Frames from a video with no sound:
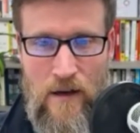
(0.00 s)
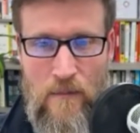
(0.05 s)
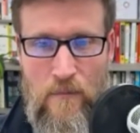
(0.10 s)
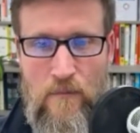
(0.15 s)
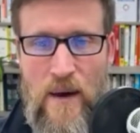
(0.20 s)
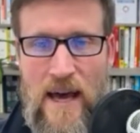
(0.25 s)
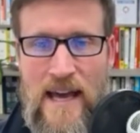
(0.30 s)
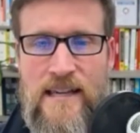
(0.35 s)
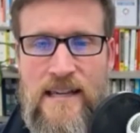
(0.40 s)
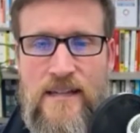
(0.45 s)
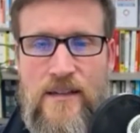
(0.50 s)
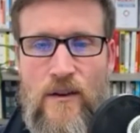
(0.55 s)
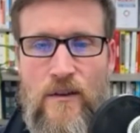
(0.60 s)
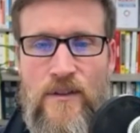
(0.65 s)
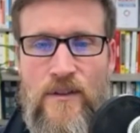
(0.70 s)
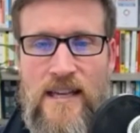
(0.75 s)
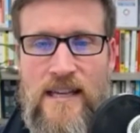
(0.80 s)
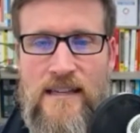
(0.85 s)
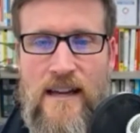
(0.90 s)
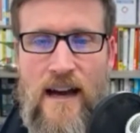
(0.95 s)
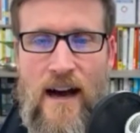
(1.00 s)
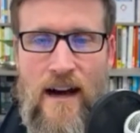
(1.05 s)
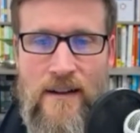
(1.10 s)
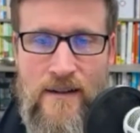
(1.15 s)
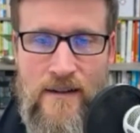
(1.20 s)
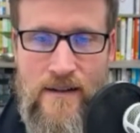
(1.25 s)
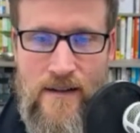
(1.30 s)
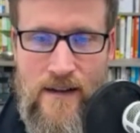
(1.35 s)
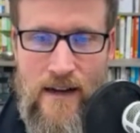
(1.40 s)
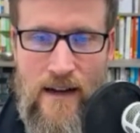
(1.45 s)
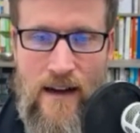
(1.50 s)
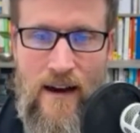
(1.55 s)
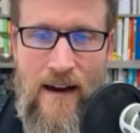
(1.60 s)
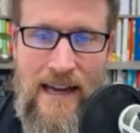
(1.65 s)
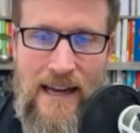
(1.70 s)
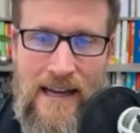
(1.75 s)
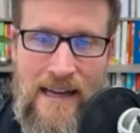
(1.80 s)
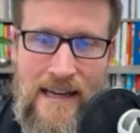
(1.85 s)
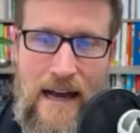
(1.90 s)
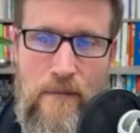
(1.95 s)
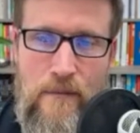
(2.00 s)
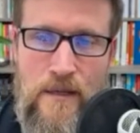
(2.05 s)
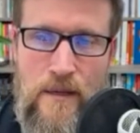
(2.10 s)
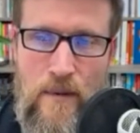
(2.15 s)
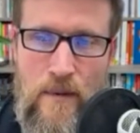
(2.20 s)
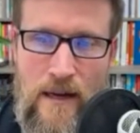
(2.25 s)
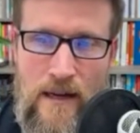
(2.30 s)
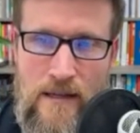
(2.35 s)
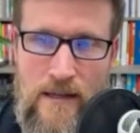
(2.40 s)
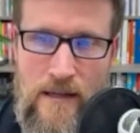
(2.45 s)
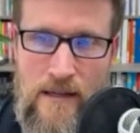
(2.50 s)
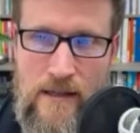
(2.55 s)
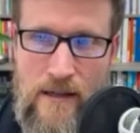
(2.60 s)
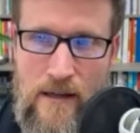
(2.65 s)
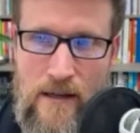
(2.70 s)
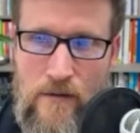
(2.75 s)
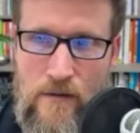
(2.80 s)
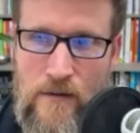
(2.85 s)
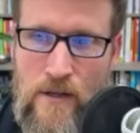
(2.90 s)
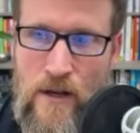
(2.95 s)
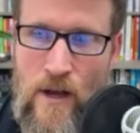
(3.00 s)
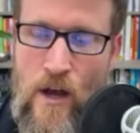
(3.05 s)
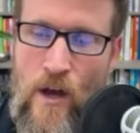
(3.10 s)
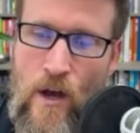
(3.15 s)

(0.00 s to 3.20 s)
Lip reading: based on these underlying adaptability skills.